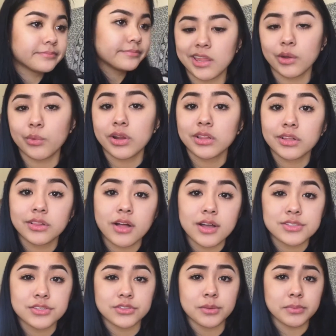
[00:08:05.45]
I like wearing
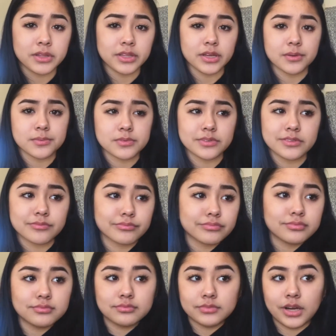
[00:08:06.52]
glosses on my lips.
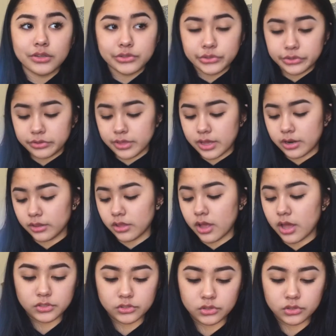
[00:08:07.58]
I'll do that a lot.